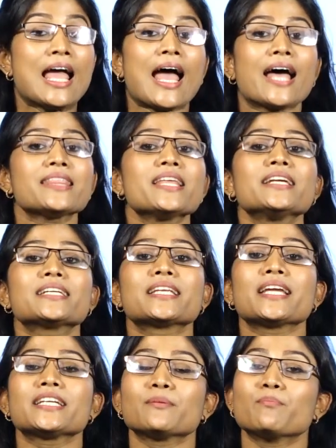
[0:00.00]
and then it
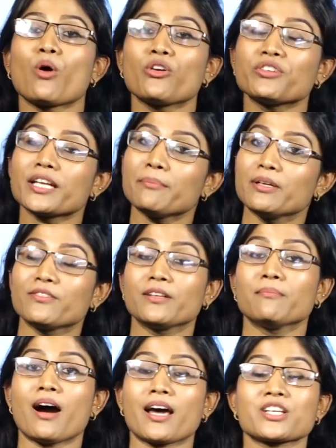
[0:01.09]
creates a boundary between
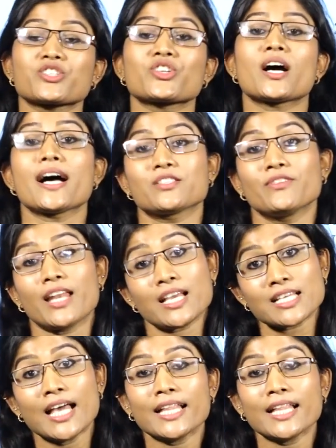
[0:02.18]
Maharashtra as well as